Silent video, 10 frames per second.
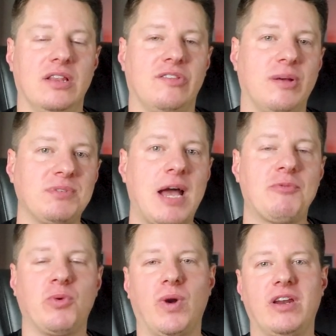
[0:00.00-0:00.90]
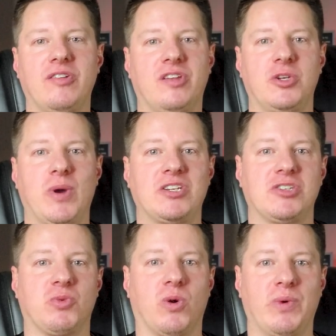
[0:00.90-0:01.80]
Sometimes we run into
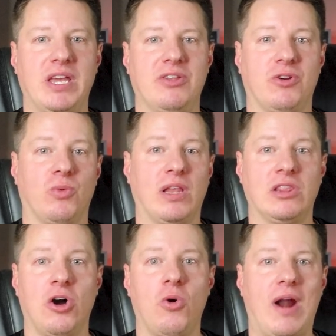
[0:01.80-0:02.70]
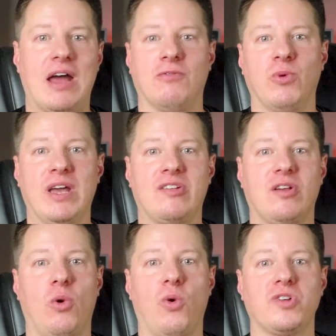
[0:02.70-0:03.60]
situations where we either run low or out of
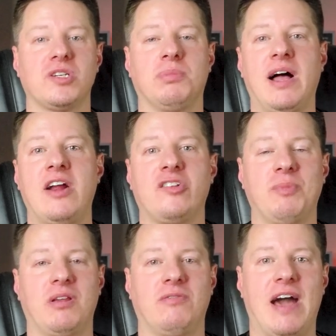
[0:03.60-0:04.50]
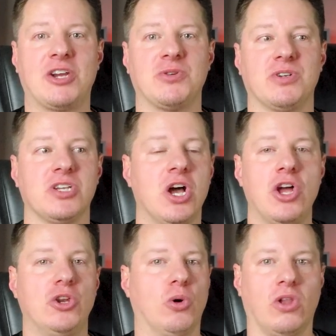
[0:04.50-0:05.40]
wicks or suppliers and manufacturers
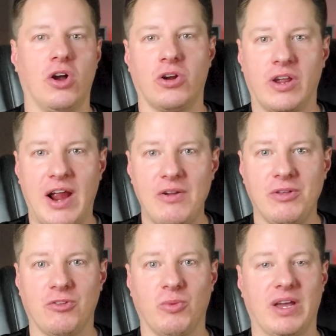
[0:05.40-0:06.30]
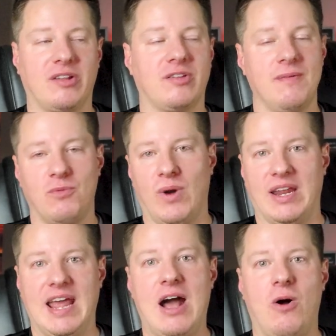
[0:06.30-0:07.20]
no longer carry those wicks.
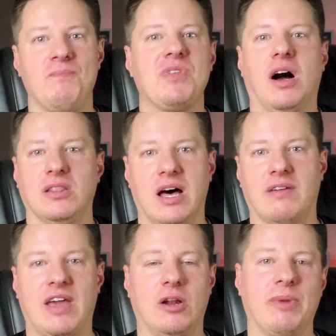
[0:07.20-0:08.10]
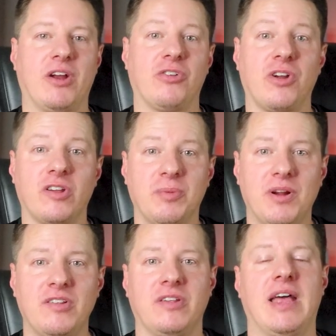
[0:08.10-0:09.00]
Right now, a lot of candle makers are
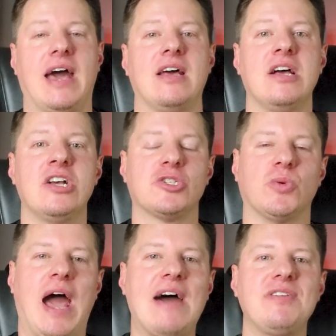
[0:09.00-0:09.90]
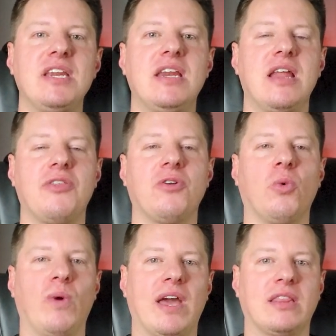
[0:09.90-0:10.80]
experiencing that. So having another
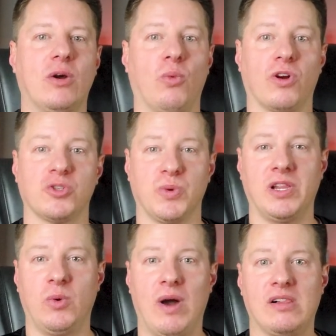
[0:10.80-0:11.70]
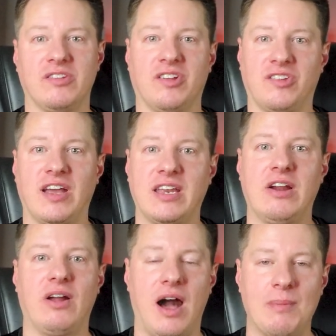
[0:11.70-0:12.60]
wick that works really well as a
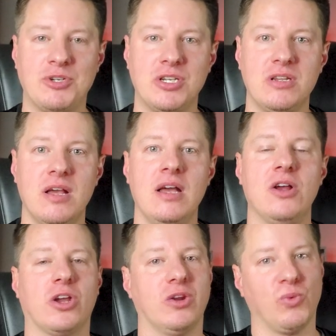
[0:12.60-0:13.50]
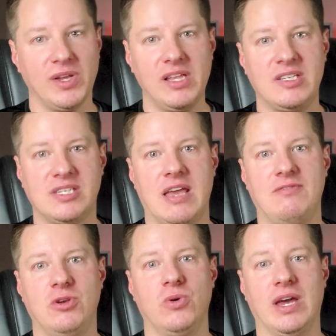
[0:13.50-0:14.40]
secondary option can really save
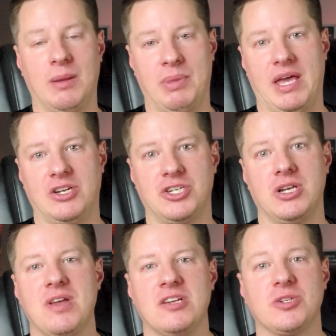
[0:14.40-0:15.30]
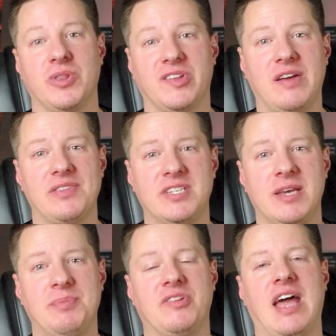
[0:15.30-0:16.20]
you in a pinch. So the seventh
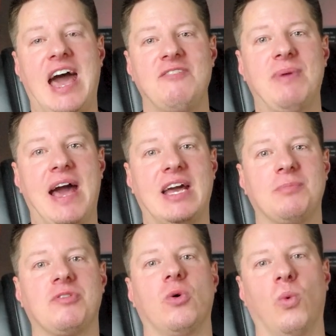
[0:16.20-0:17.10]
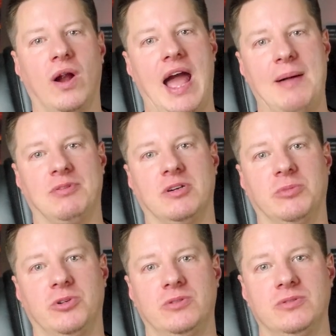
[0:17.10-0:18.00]
tip is to have backups where
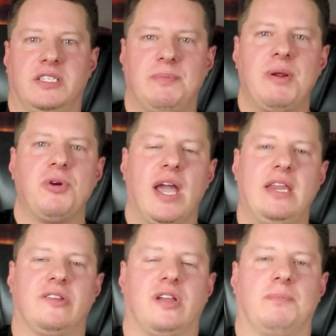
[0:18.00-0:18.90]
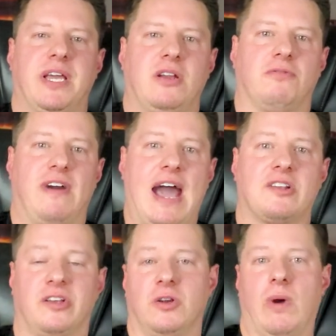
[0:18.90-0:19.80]
applicable. Tip number eight is to update your
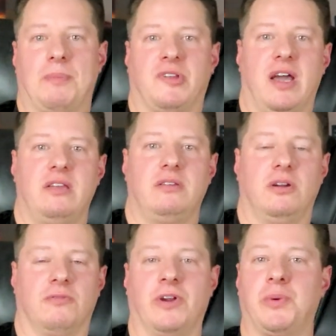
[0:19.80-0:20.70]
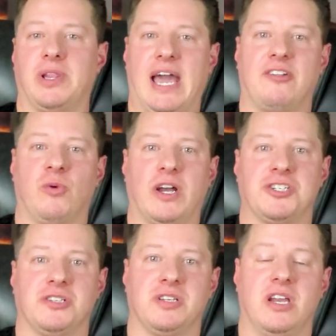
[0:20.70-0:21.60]
FAQs on your website, your frequently asked
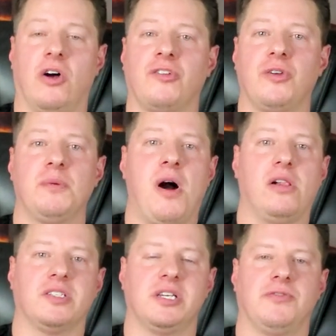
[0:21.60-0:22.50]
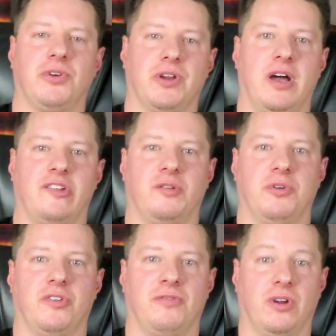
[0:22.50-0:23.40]
questions, and also your policies for your
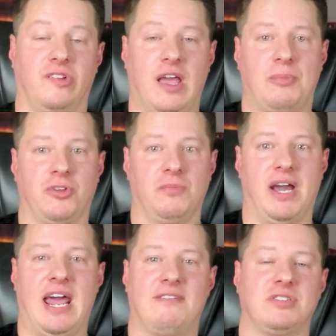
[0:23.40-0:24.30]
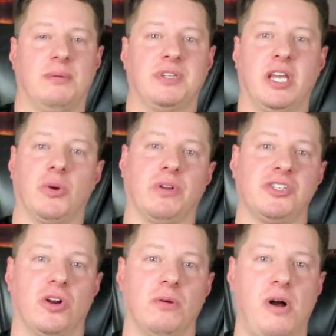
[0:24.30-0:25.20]
customers. For example, you might have to update your
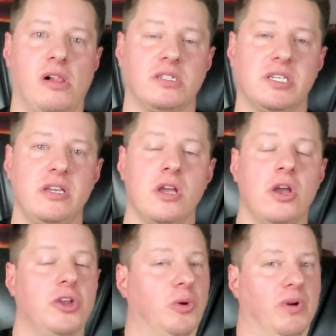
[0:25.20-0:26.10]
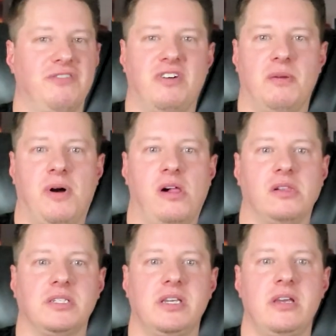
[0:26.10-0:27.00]
return policy, your refund
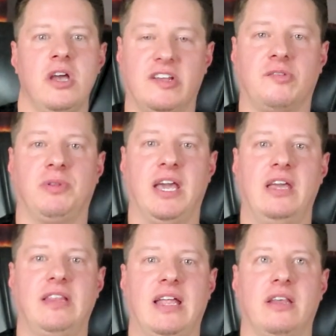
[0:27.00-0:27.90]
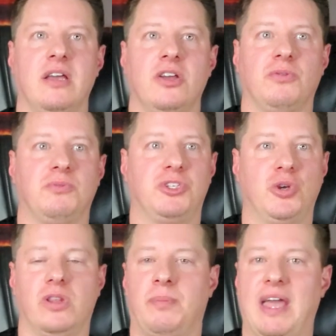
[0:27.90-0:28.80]
policy, explain that
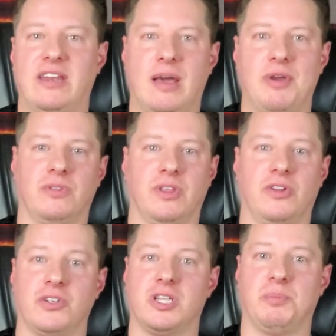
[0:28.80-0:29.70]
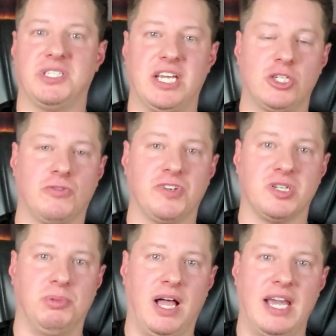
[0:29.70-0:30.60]
due to the pandemic, there's the potential for
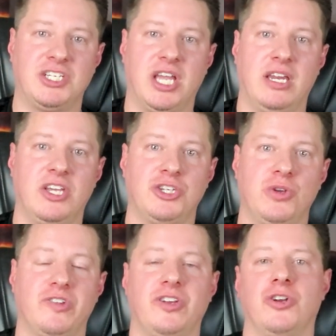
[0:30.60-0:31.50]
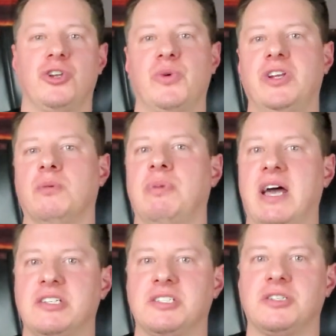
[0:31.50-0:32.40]
supply chain issues and you're doing your
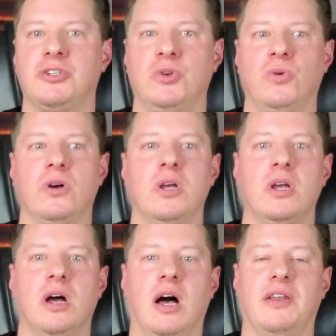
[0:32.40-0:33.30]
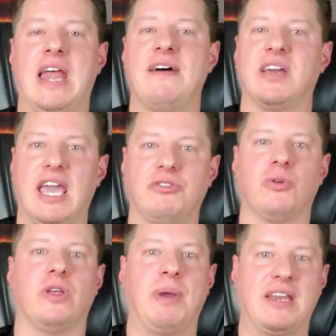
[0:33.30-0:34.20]
best to uh, navigate
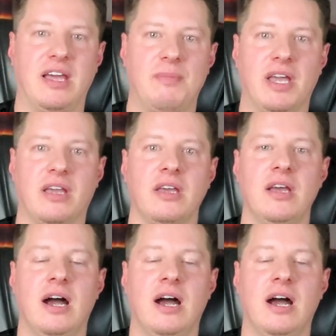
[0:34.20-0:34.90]
through the pandemic.